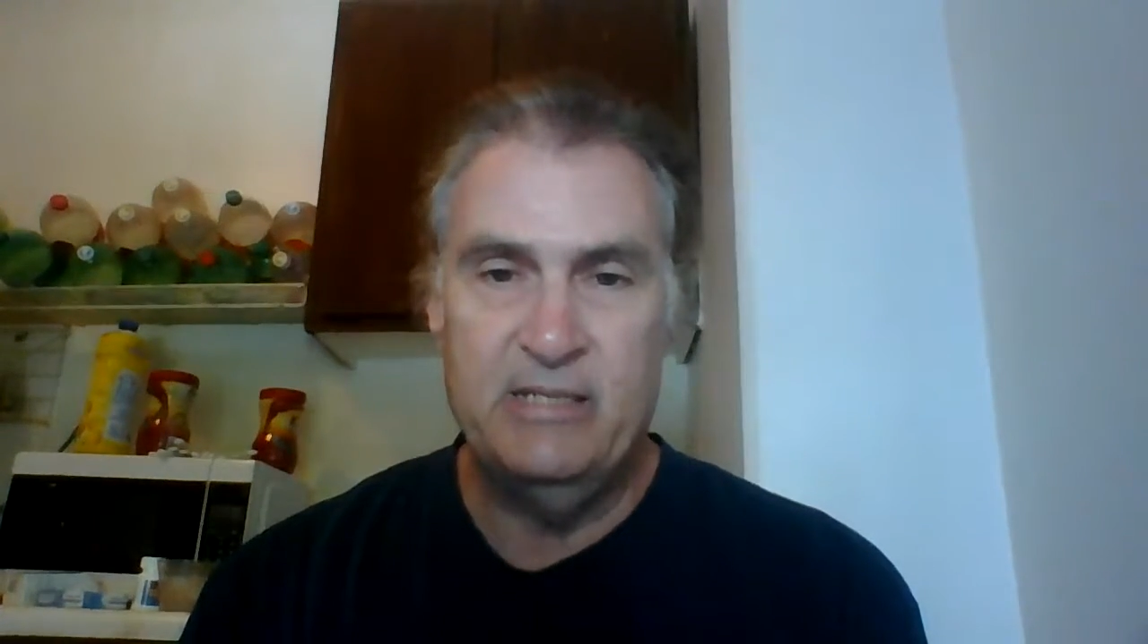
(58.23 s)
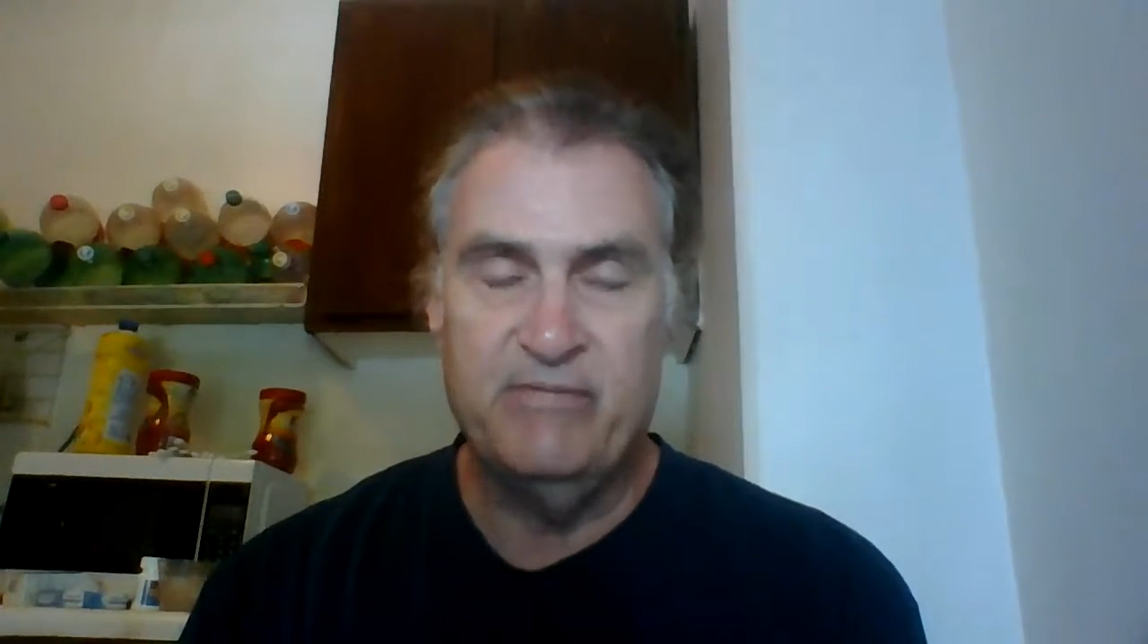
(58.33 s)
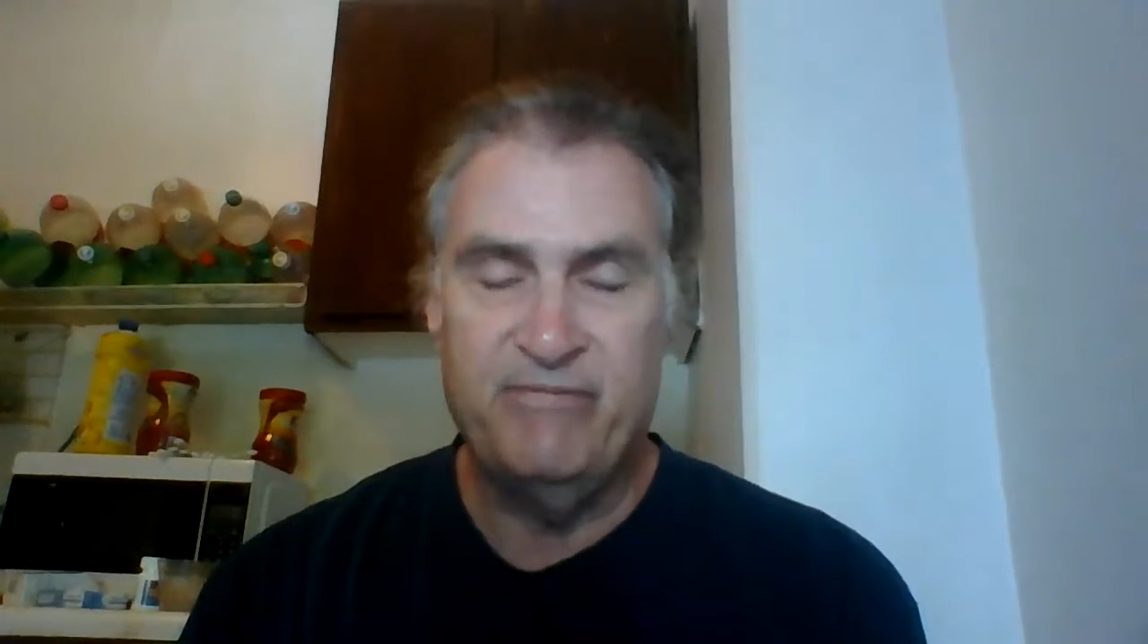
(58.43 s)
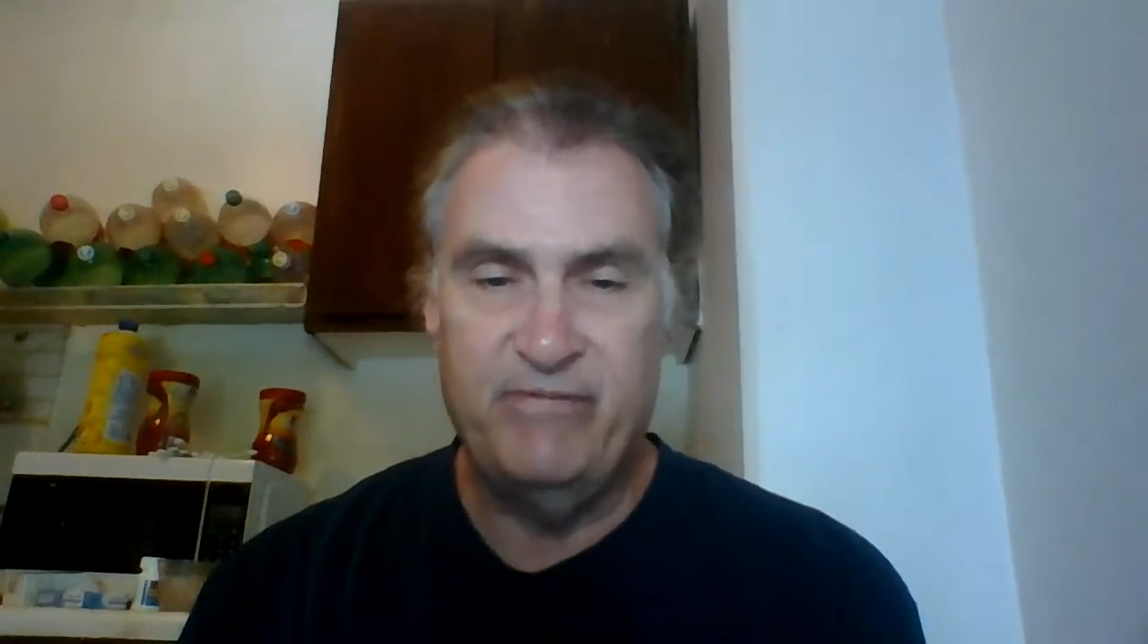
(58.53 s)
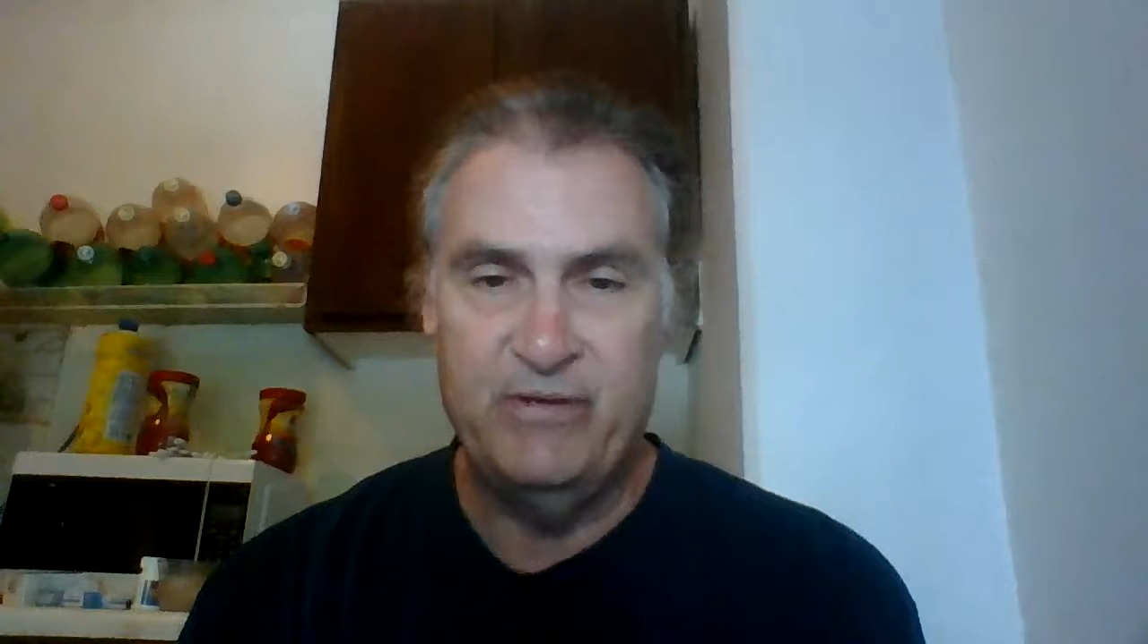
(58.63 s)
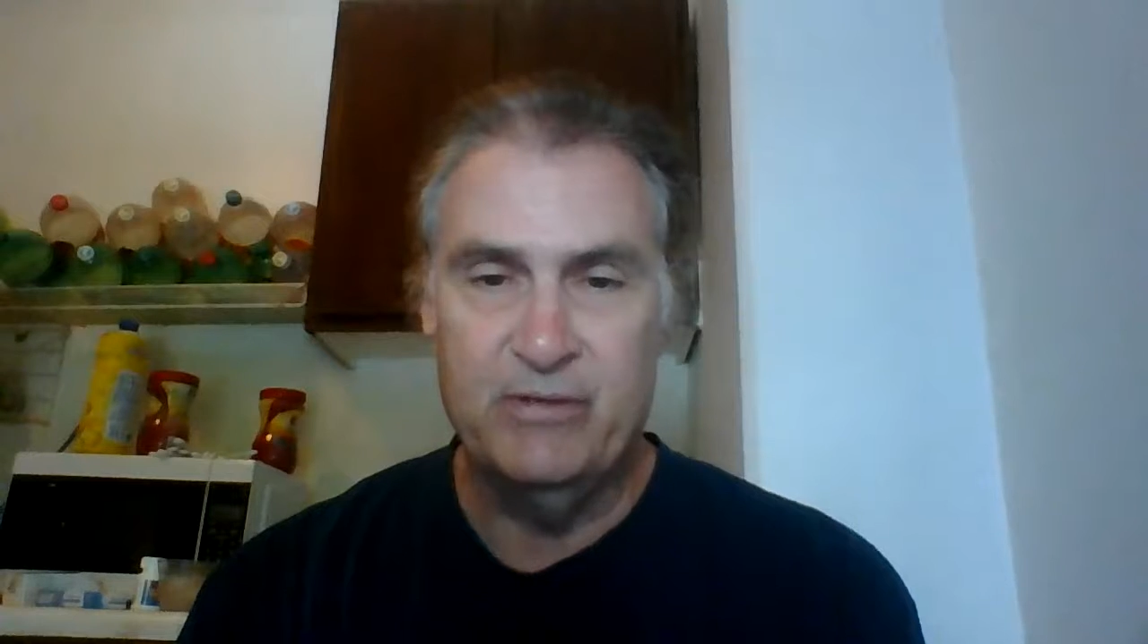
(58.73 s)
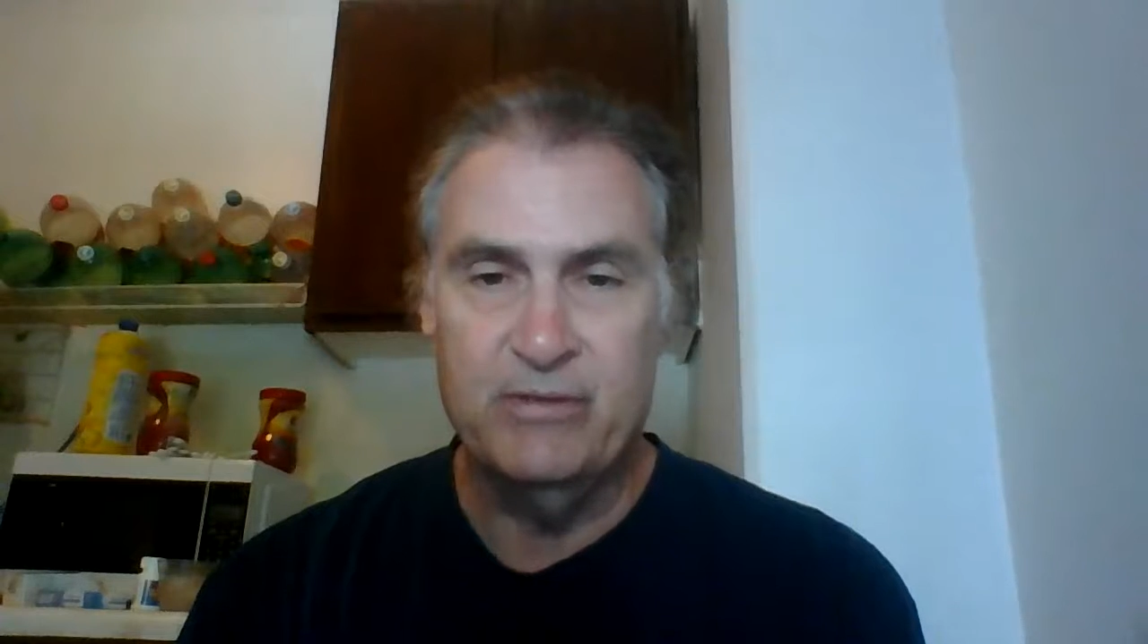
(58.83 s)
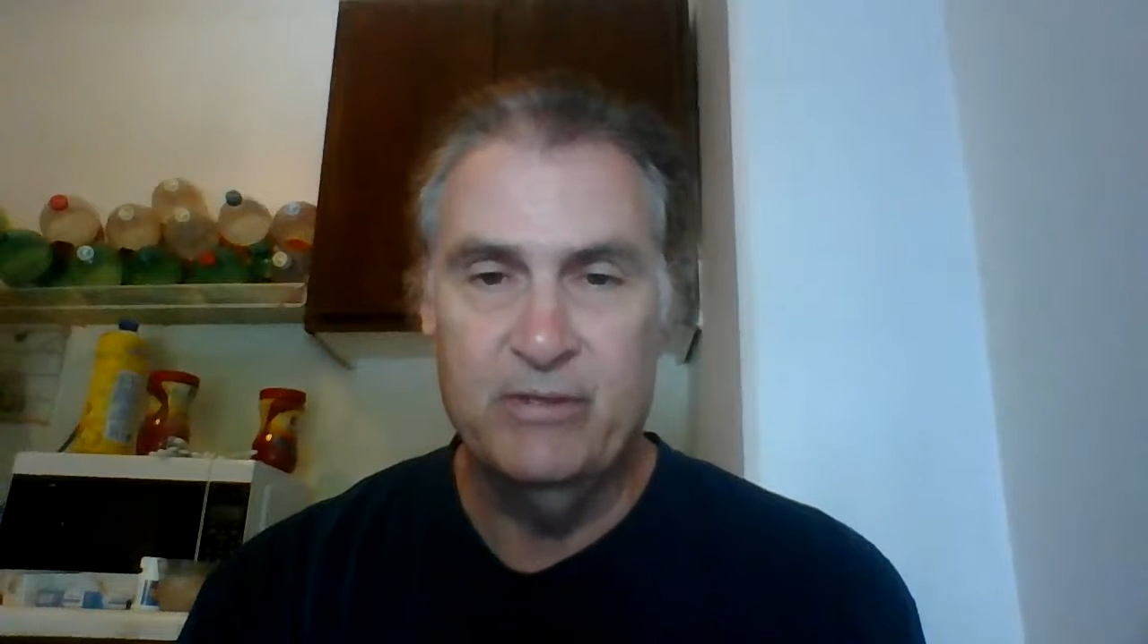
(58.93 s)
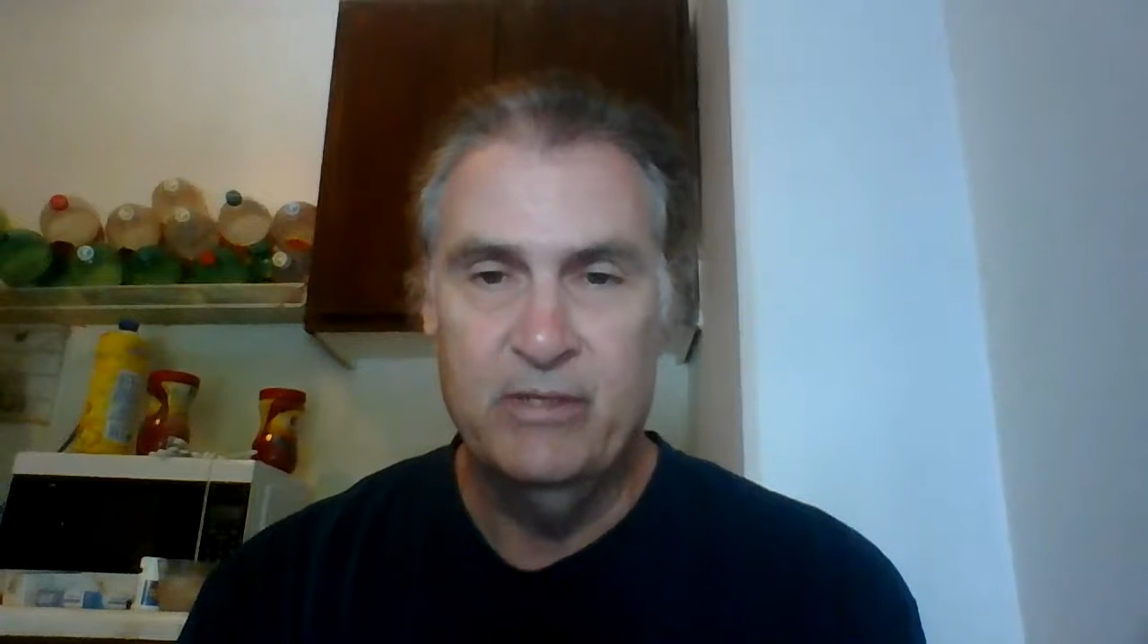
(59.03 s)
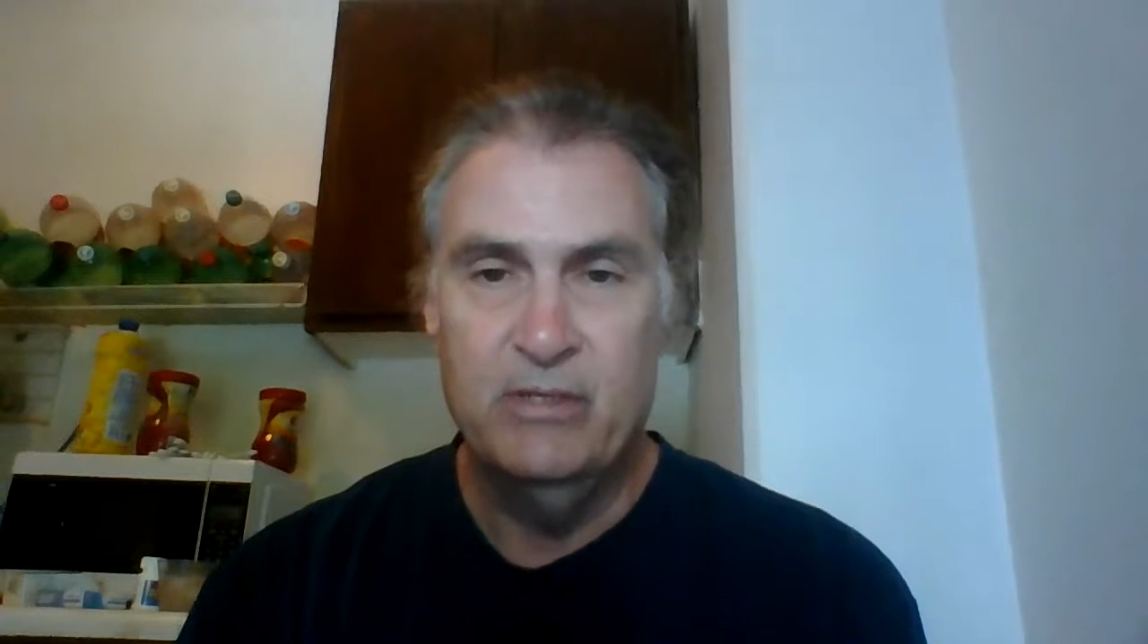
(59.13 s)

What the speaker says: and fear.